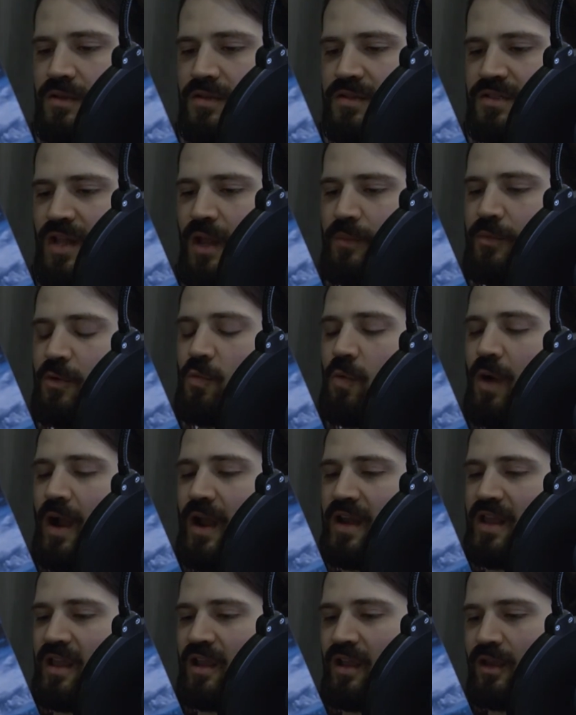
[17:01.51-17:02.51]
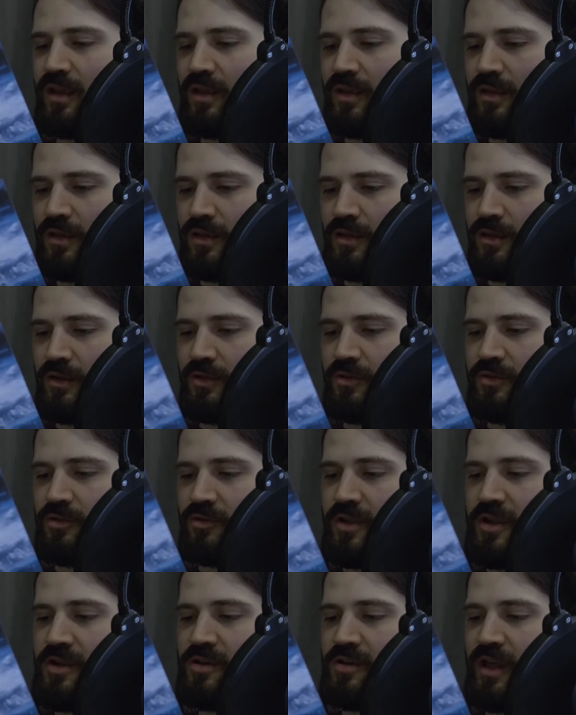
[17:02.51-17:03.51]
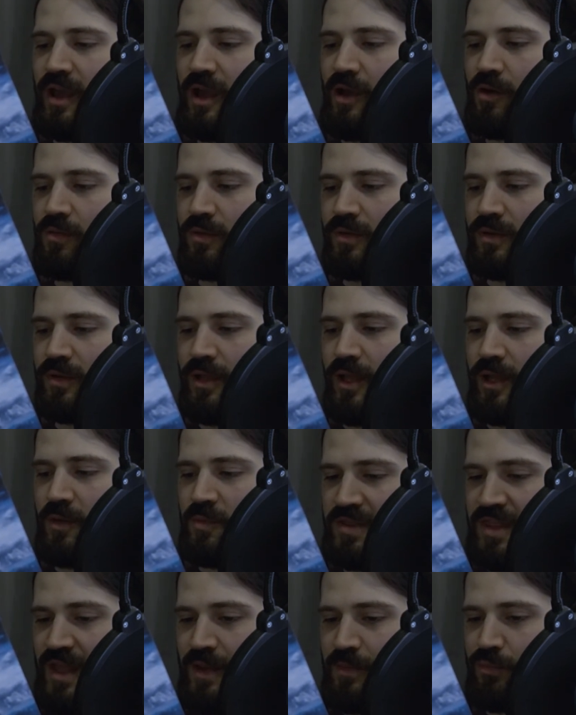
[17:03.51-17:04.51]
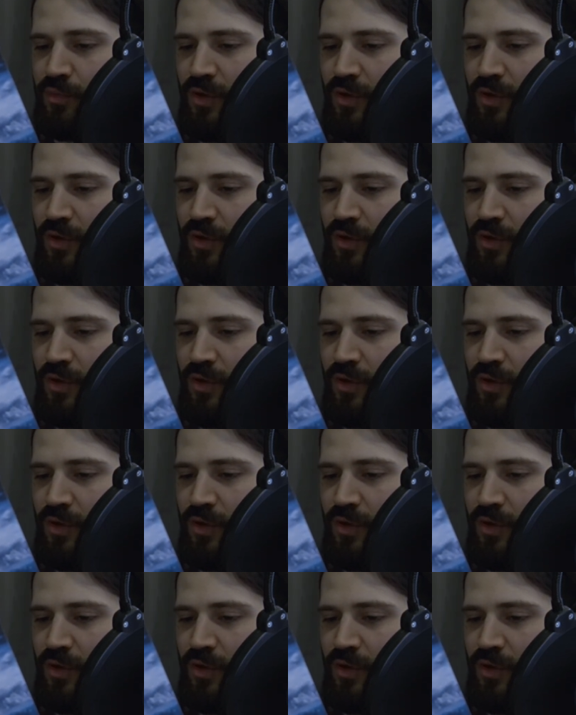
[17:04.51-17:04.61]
Stop your whining. You're here now, and with that